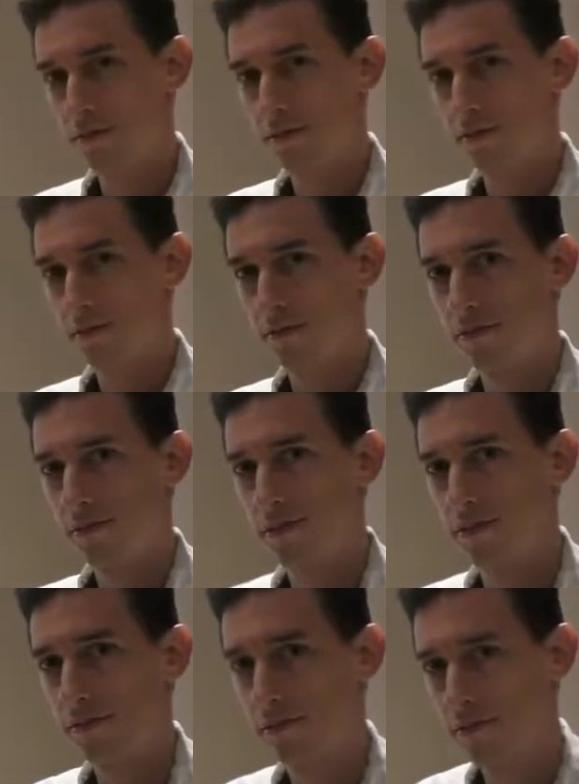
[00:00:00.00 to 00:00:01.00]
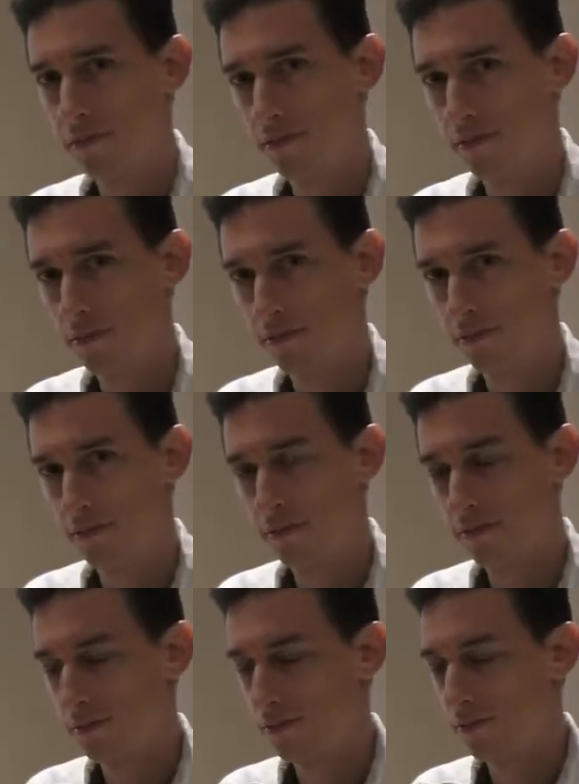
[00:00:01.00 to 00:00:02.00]

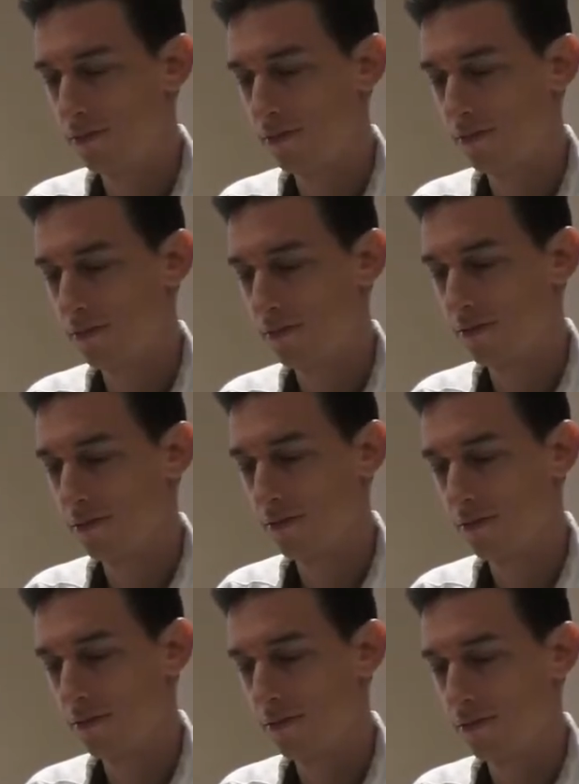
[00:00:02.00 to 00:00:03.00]
[no speech]